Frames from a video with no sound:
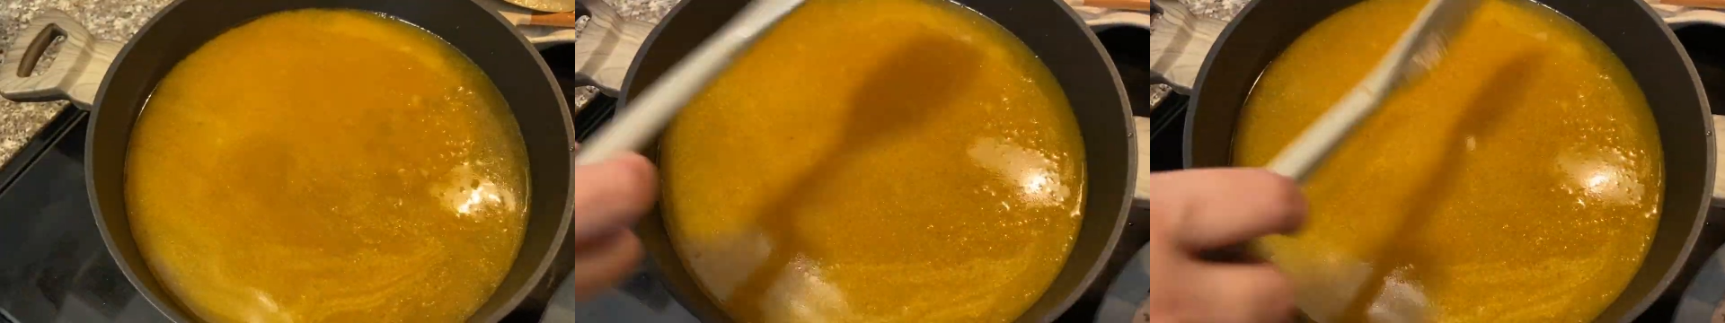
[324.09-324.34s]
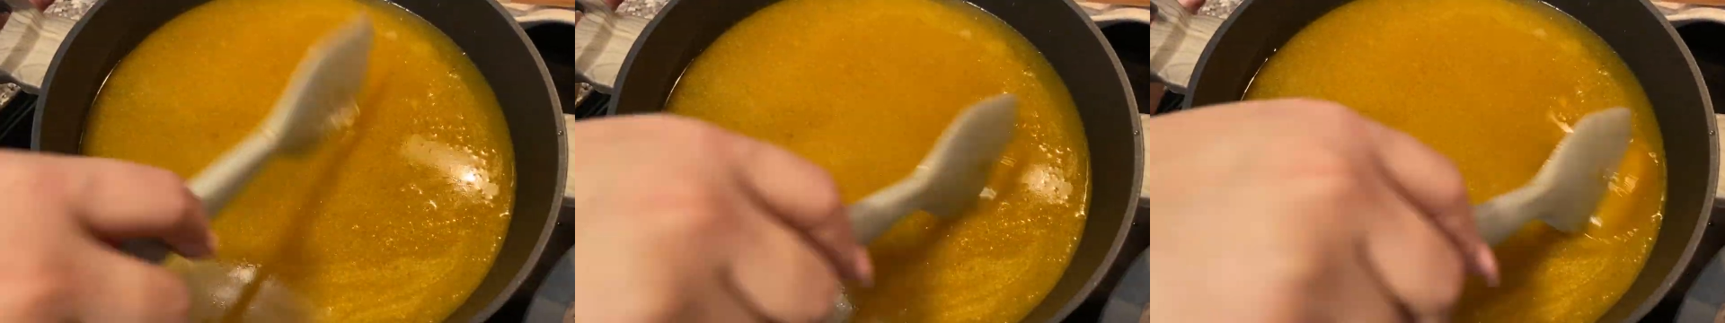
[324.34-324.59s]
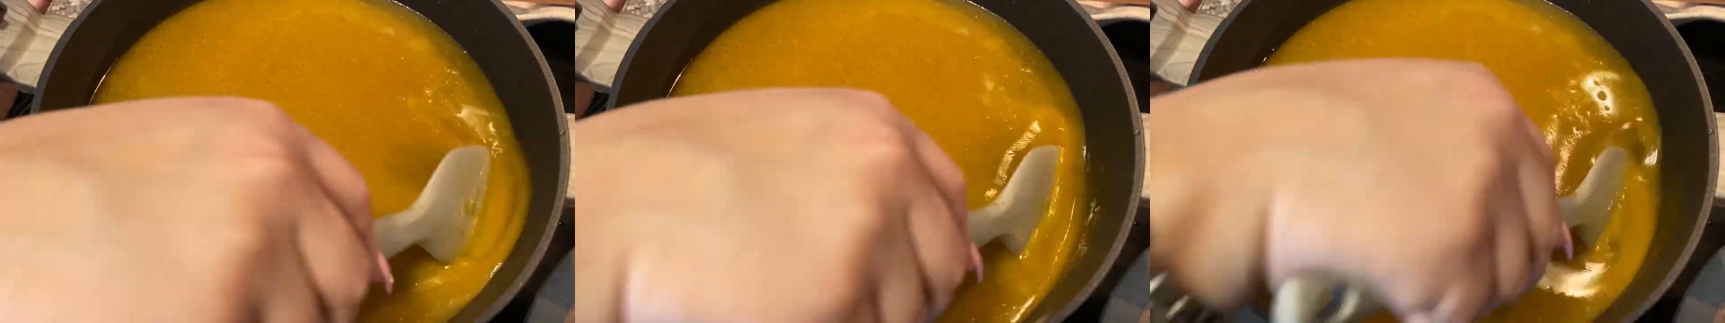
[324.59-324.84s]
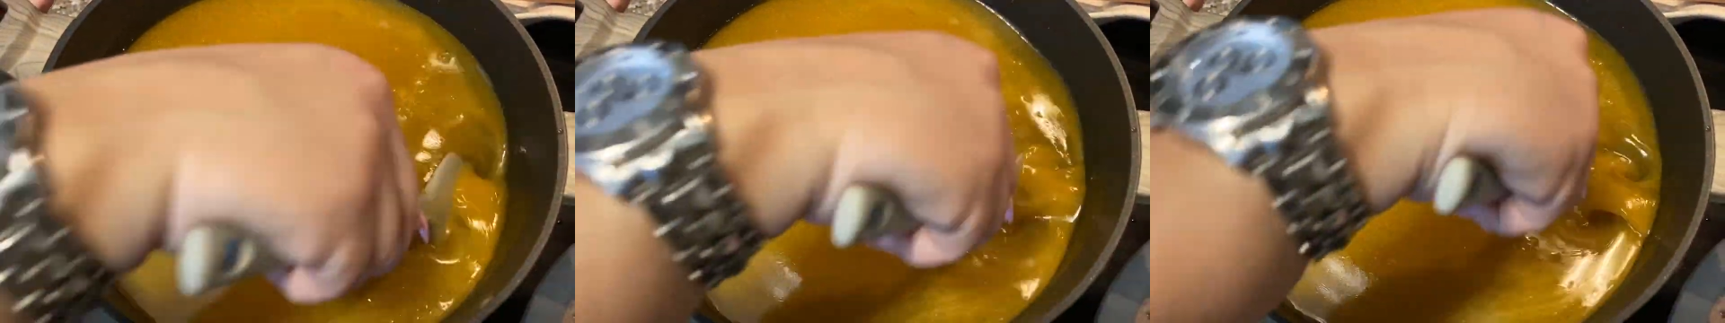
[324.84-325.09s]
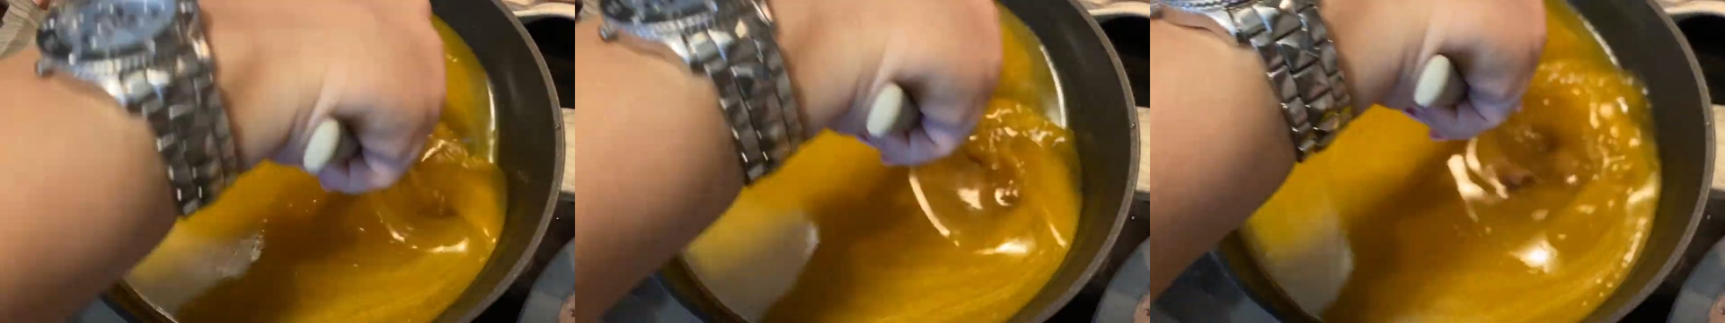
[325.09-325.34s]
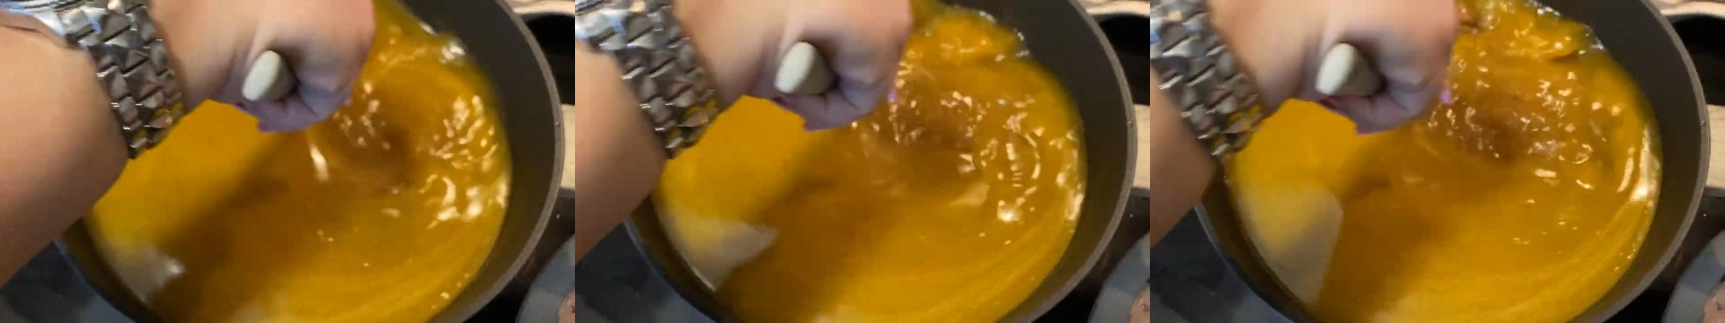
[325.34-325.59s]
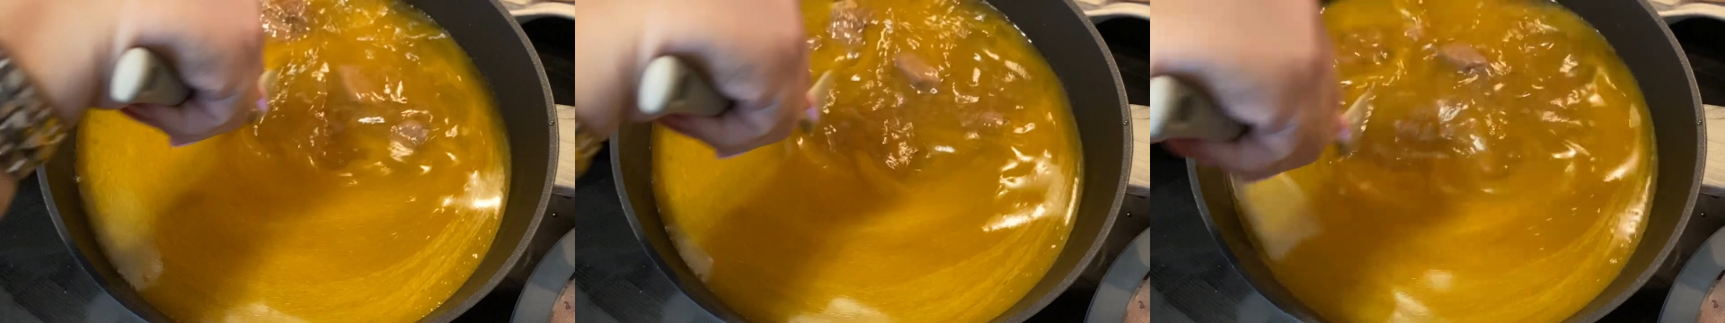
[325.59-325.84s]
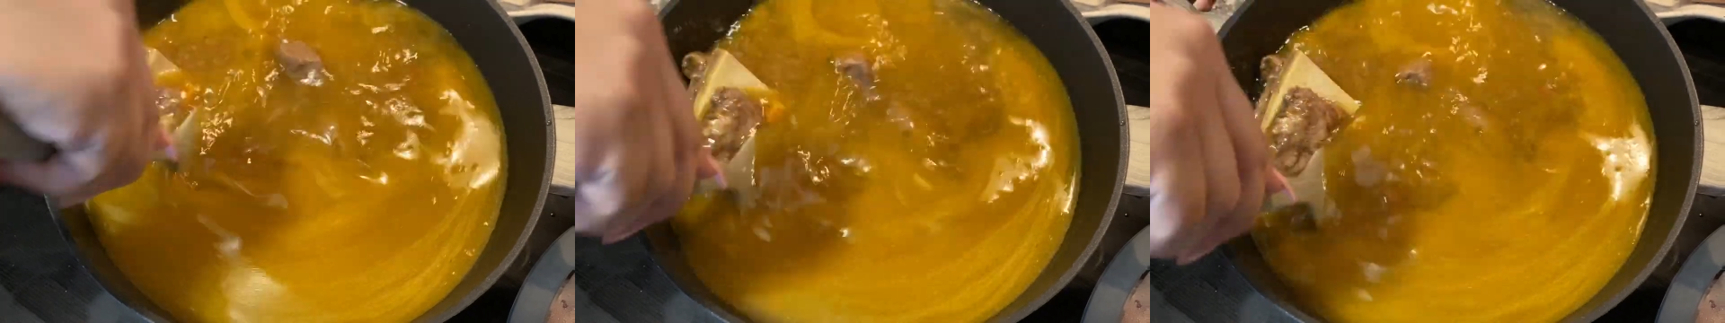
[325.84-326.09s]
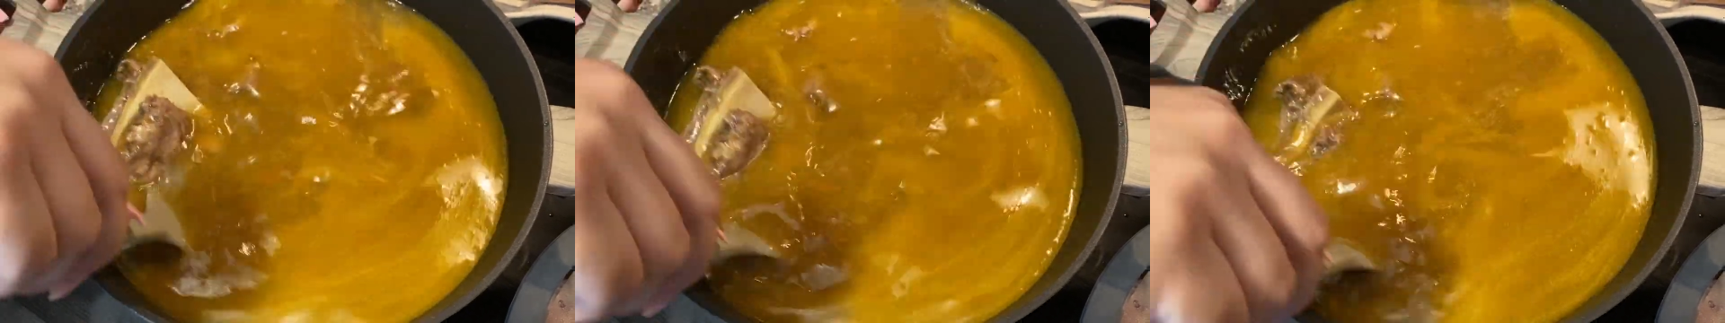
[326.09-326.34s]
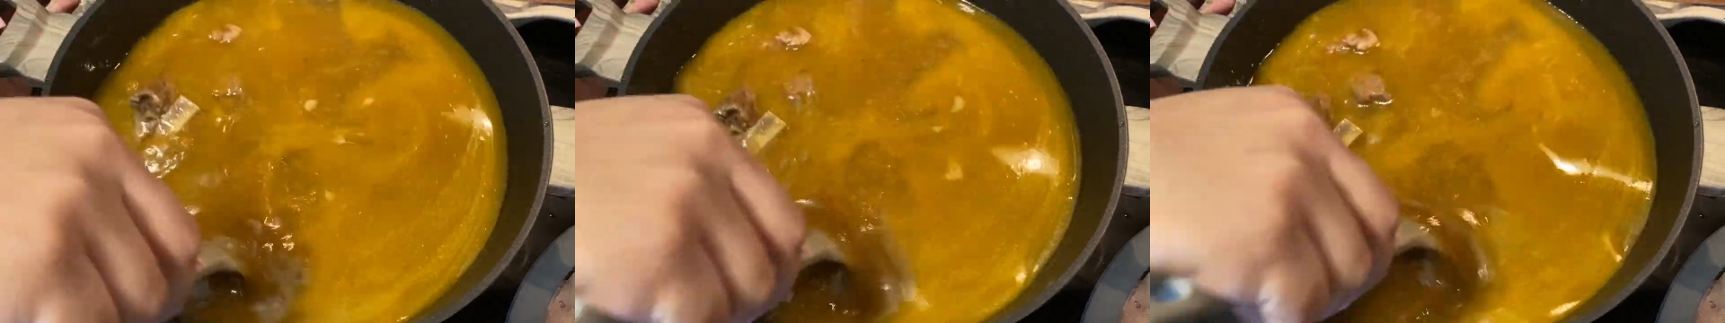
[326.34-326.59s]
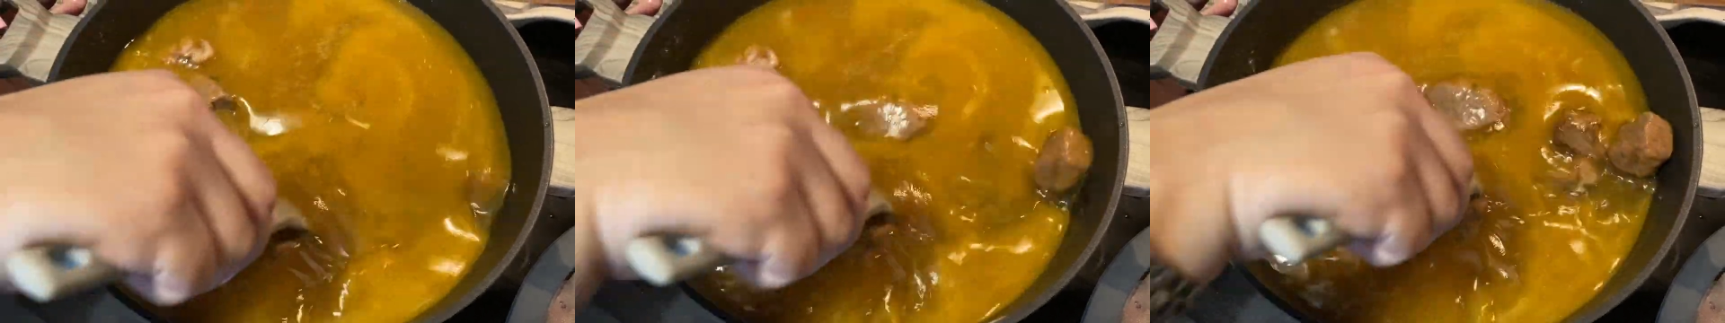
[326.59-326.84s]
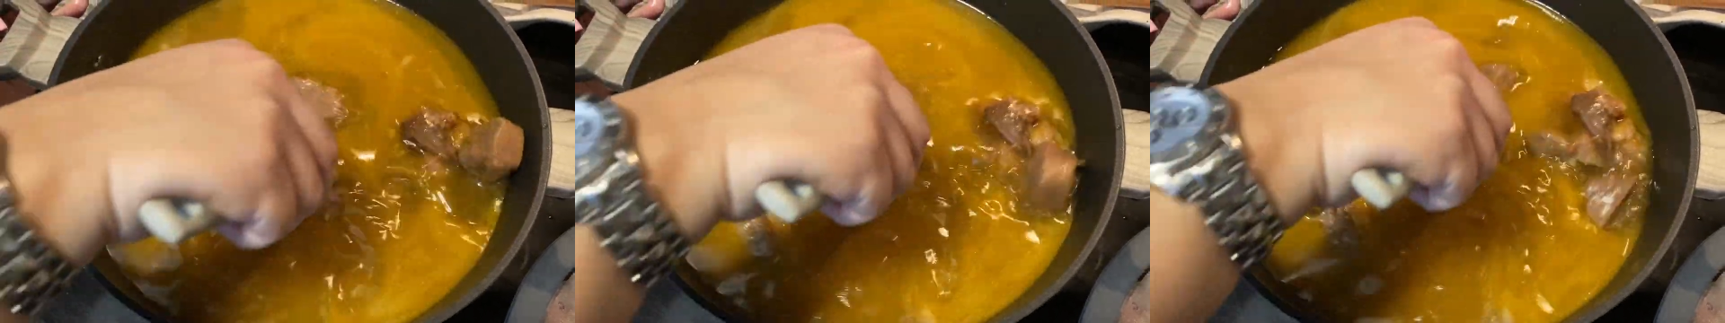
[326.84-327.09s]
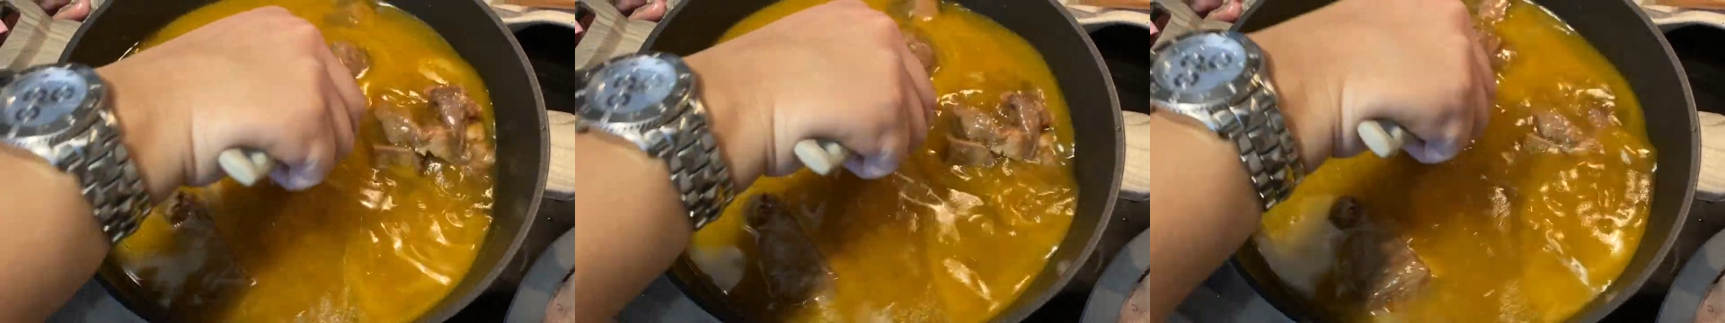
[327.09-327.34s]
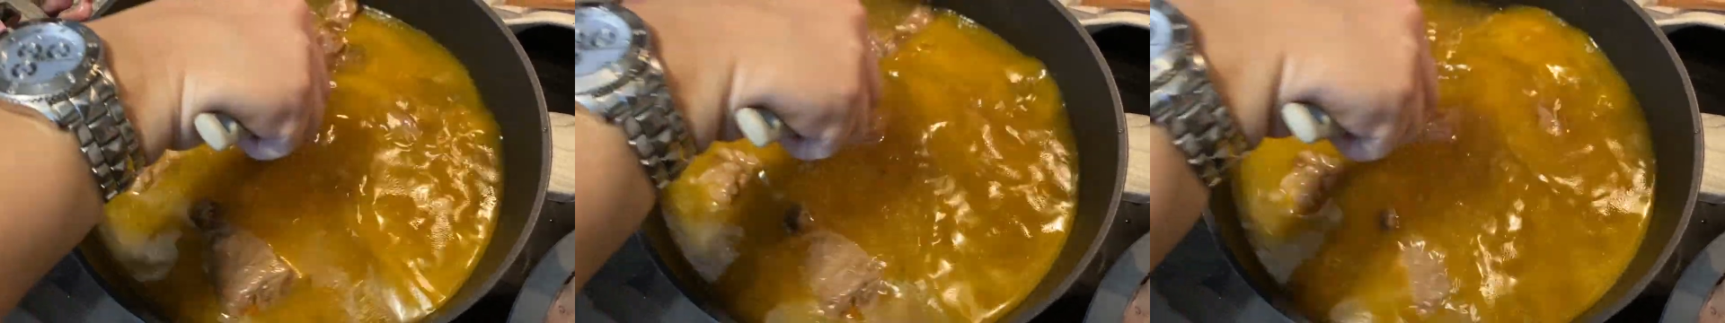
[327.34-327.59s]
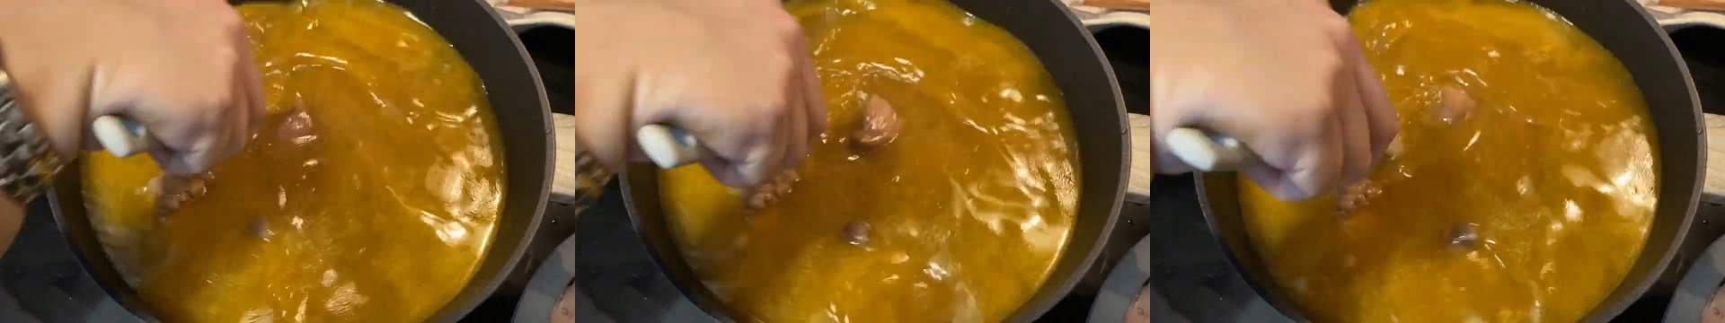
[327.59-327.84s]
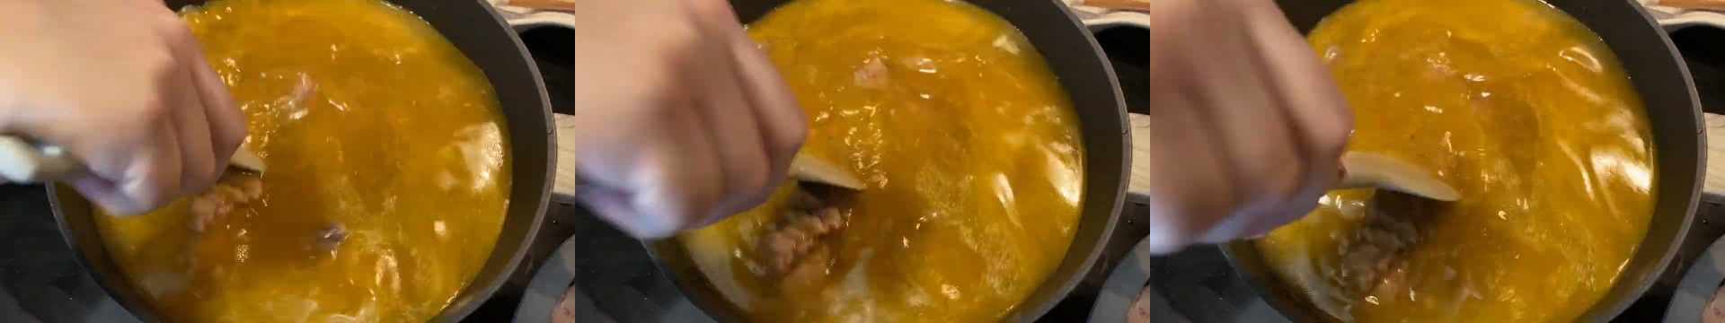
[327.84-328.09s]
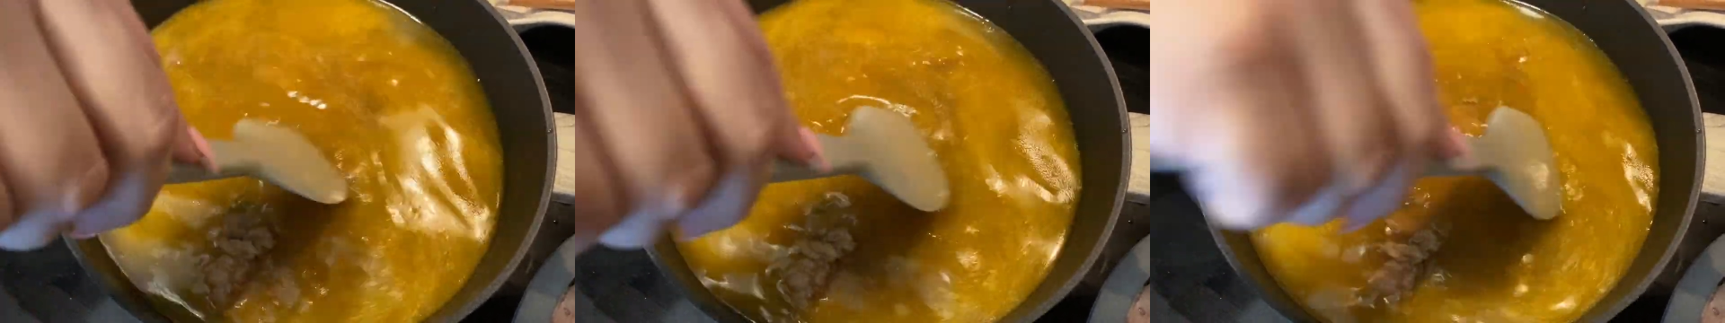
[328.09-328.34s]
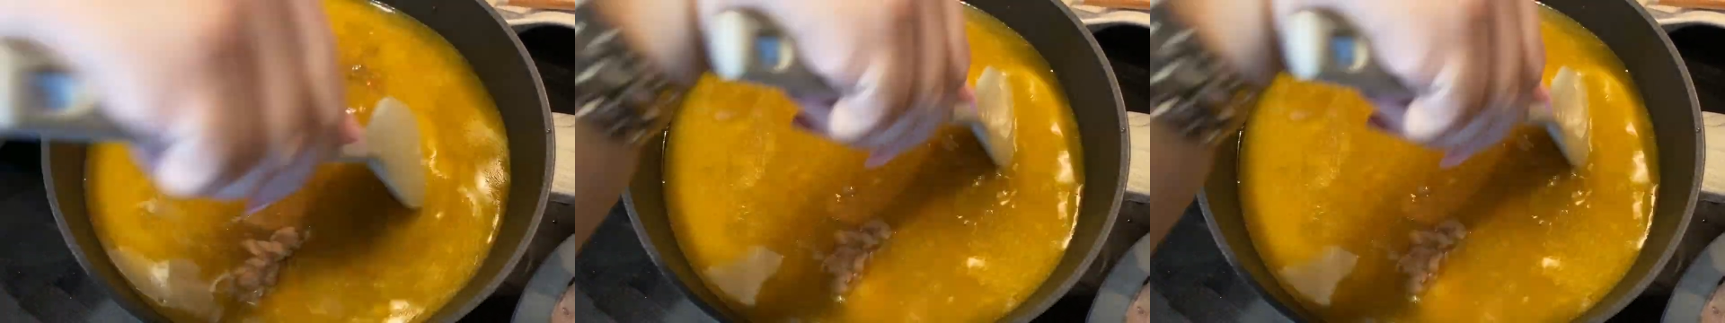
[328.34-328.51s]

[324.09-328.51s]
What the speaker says: Nobody's mouth can be seen.